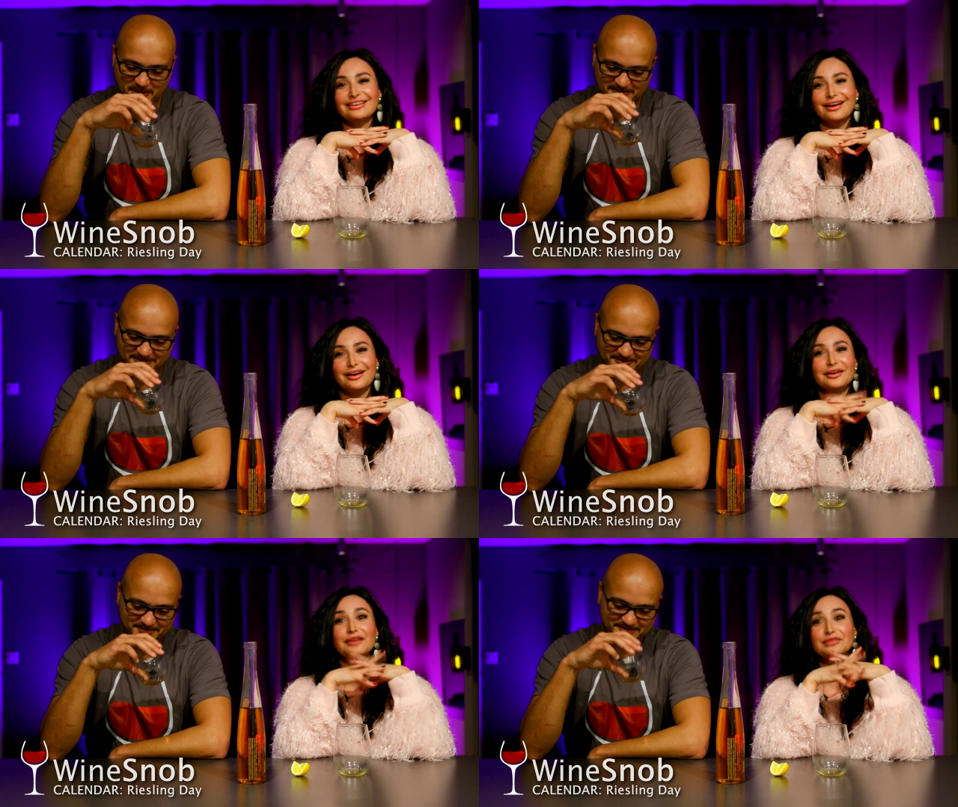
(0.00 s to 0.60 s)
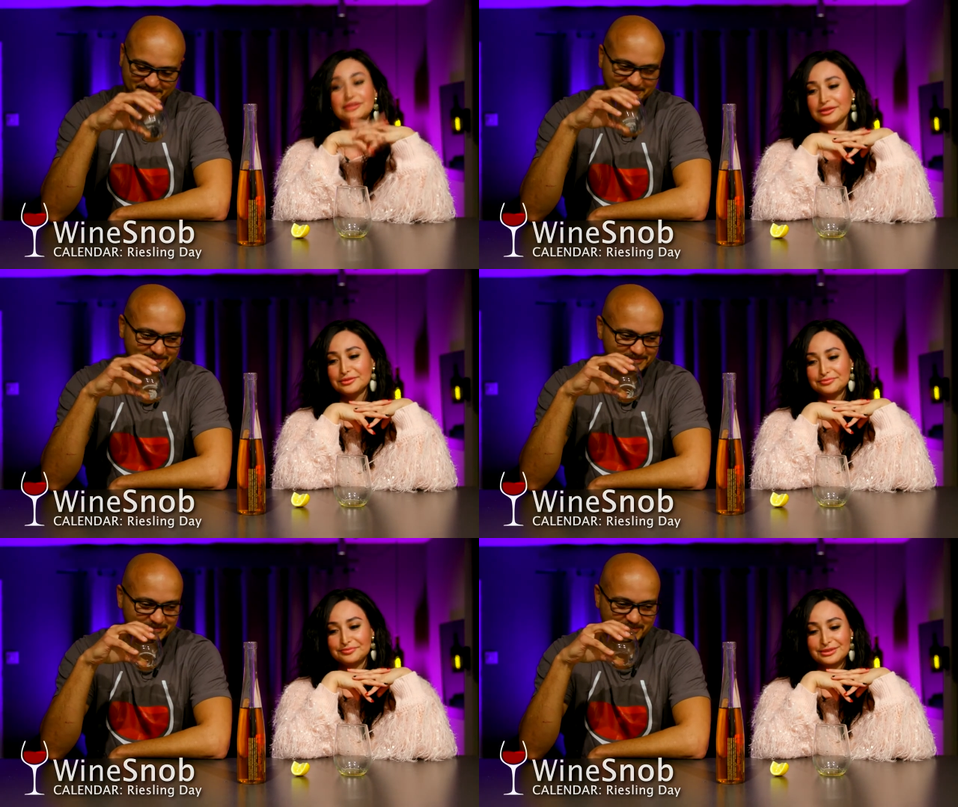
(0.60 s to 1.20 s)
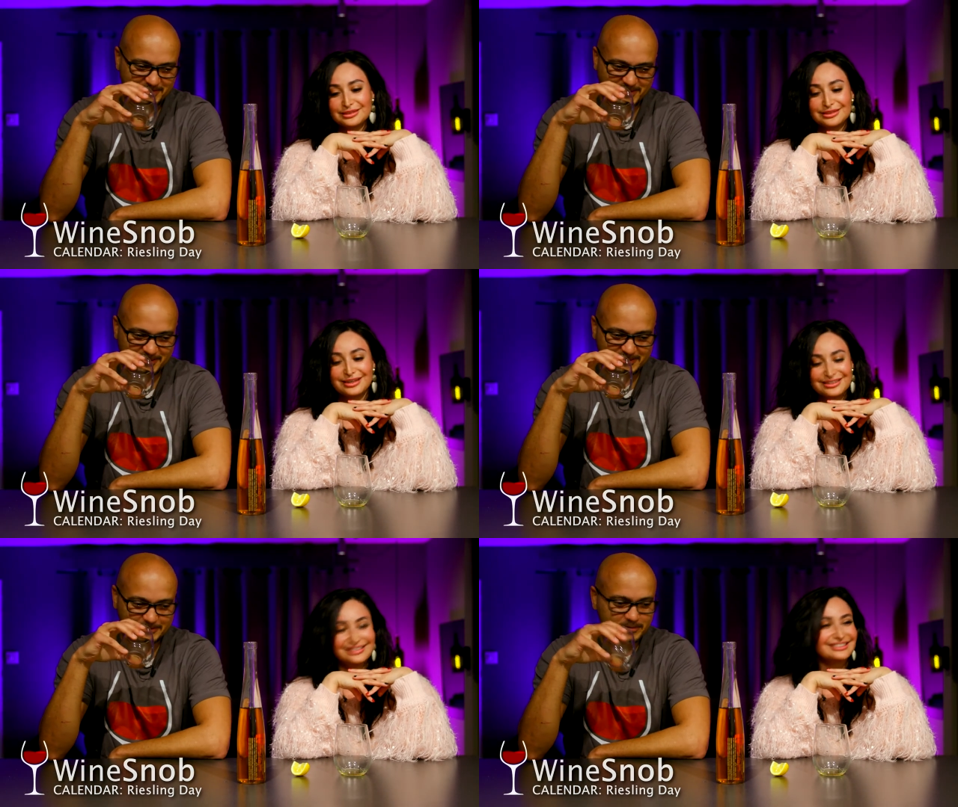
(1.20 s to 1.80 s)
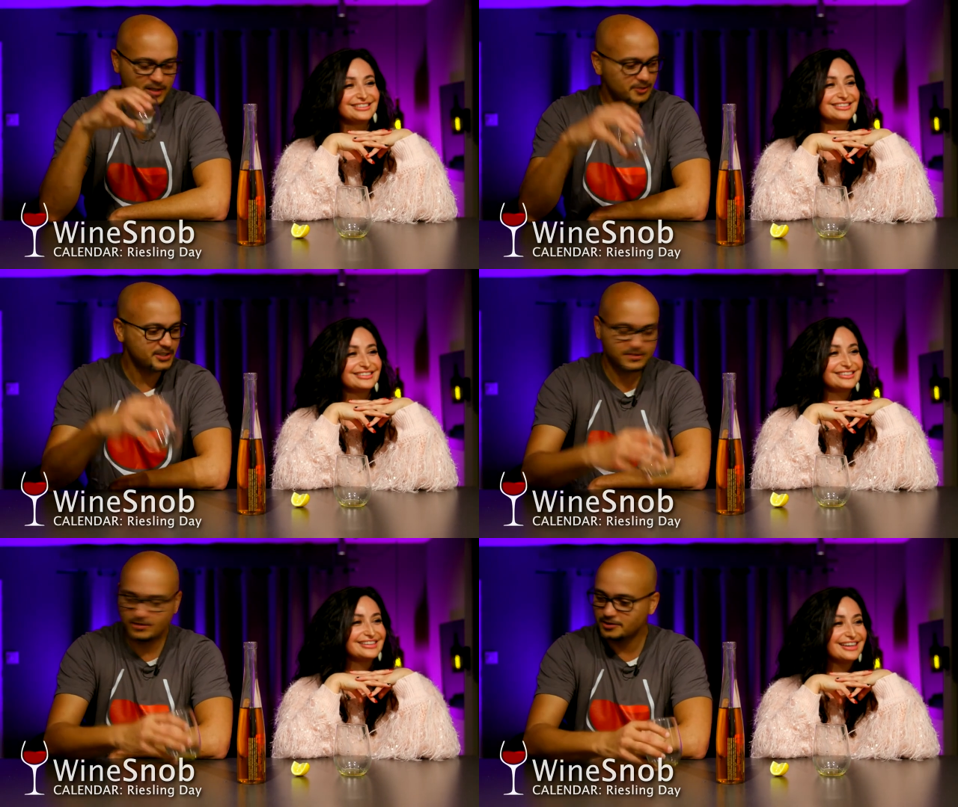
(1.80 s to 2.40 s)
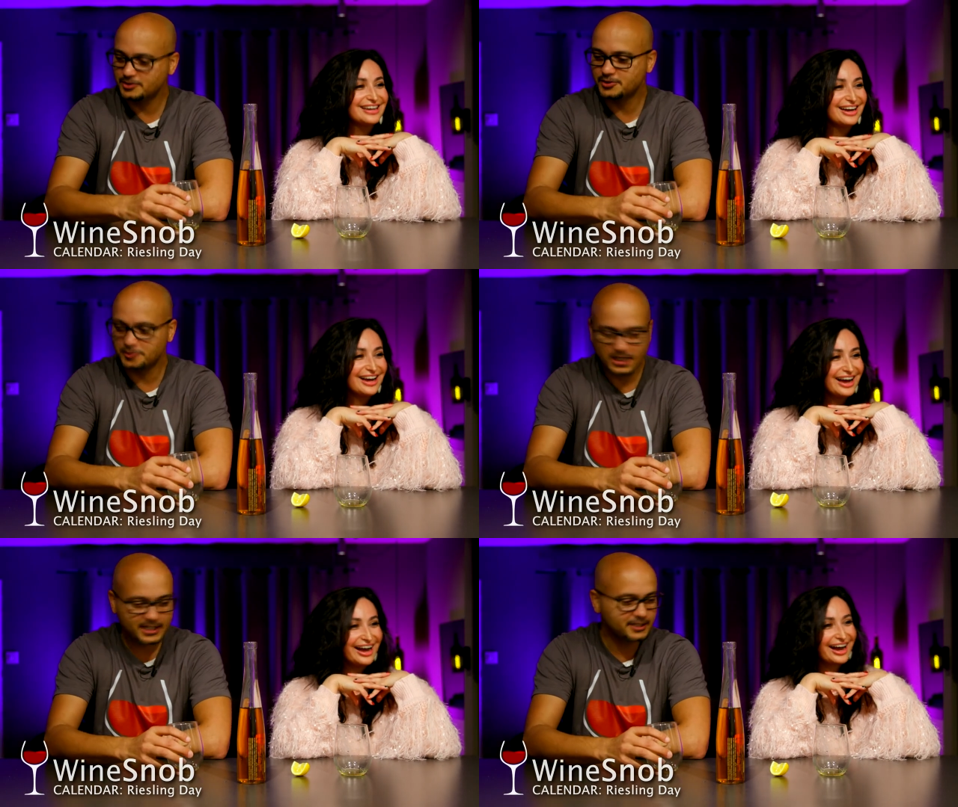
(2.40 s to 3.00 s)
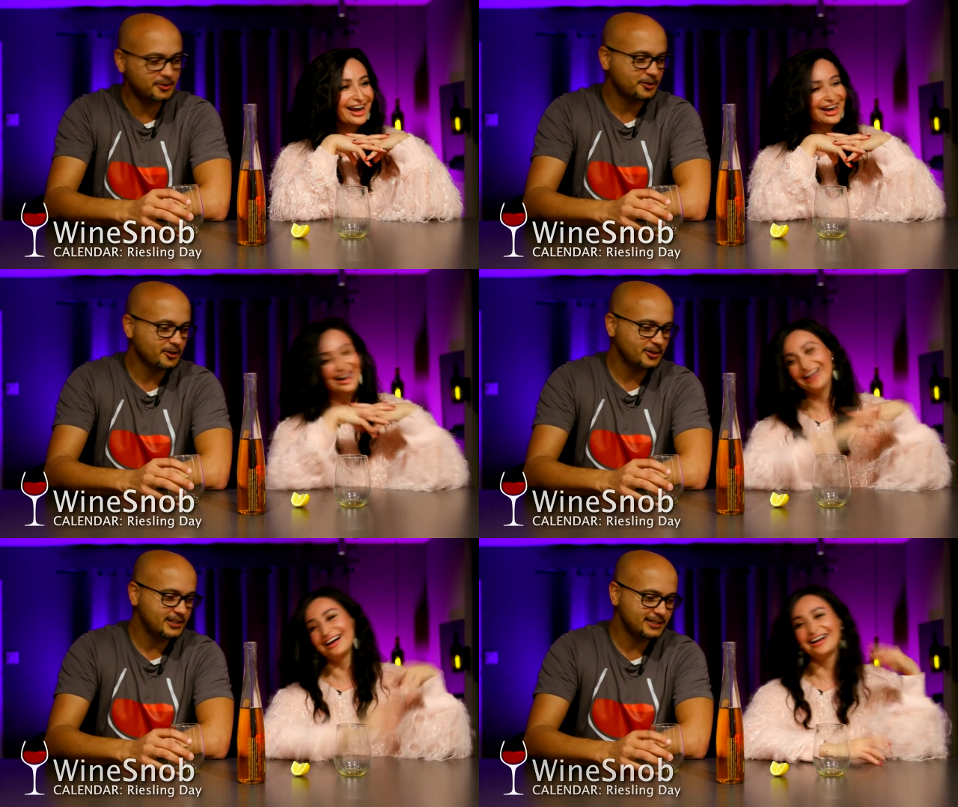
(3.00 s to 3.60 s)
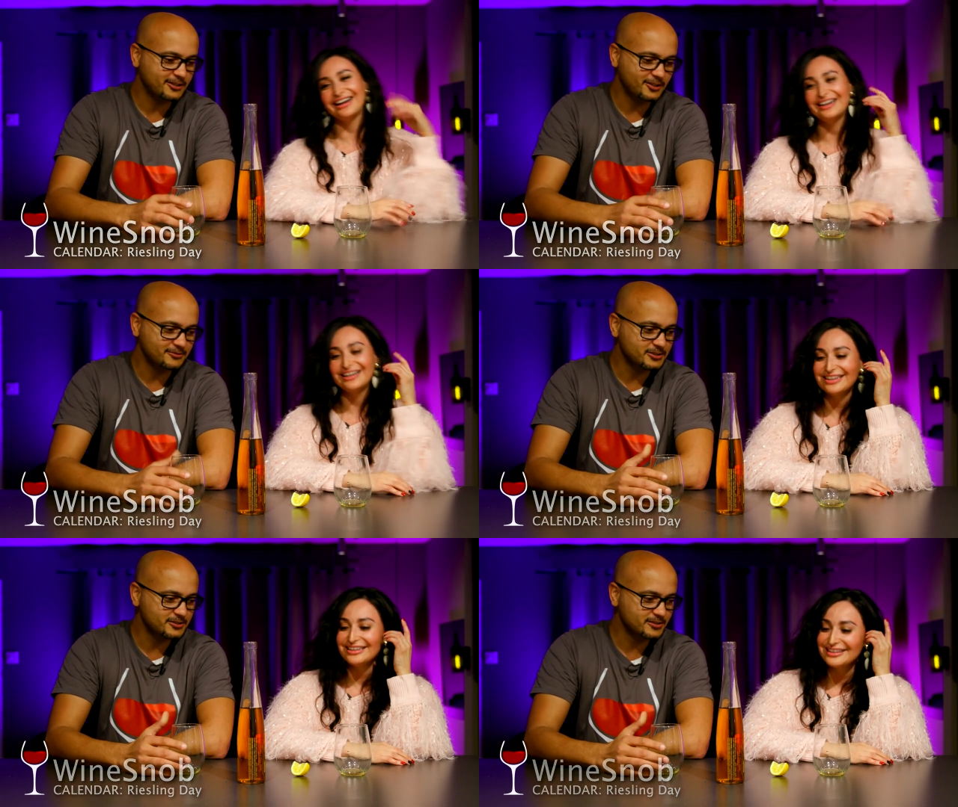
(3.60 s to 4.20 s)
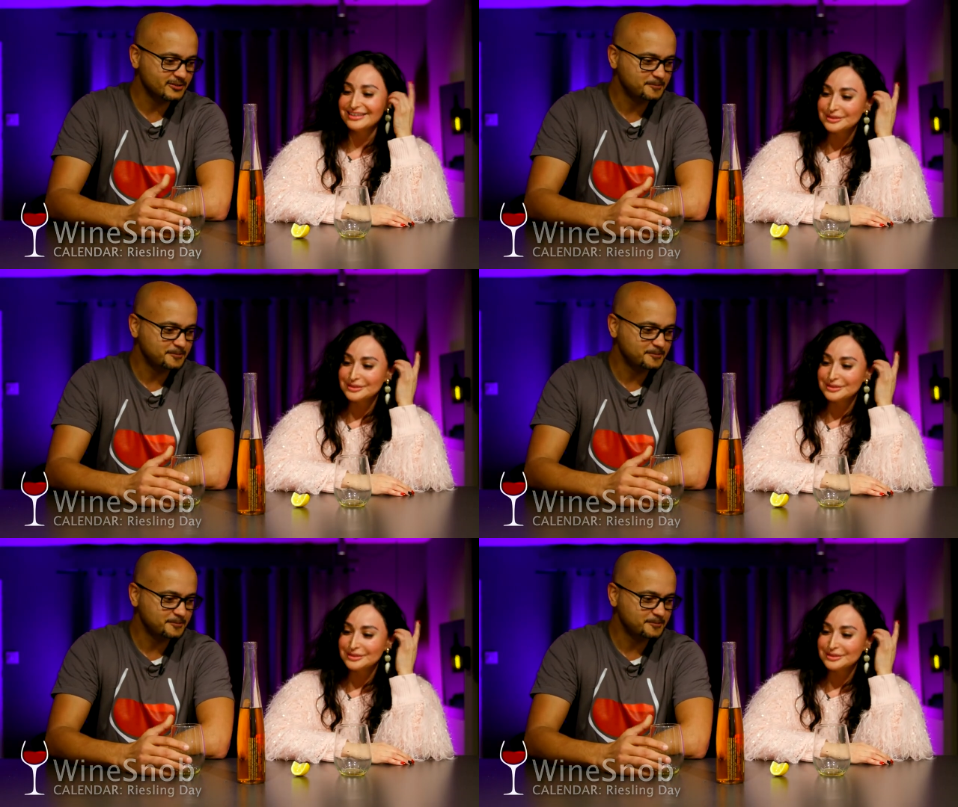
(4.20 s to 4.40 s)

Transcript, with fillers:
Speaker 1: Yeah, every time.
Speaker 2: Okay, so dry or late harvest?